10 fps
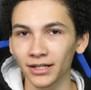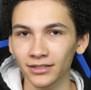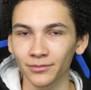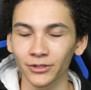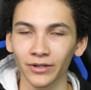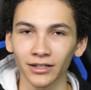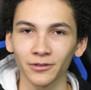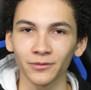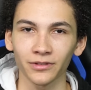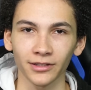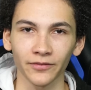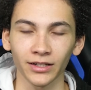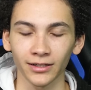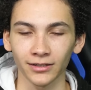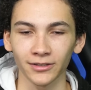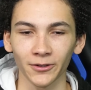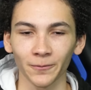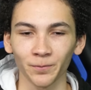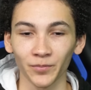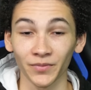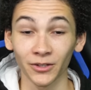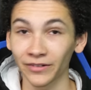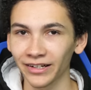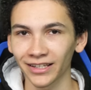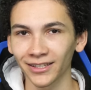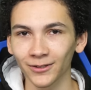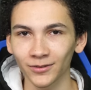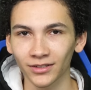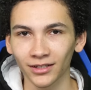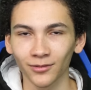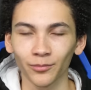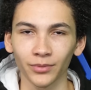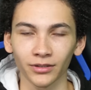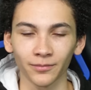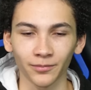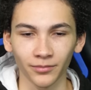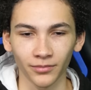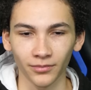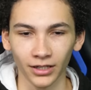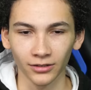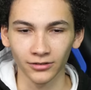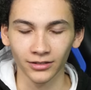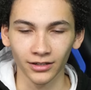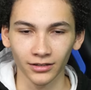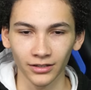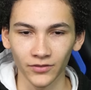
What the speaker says: of possums and raccoons living here. So they're very cute, but I learned not to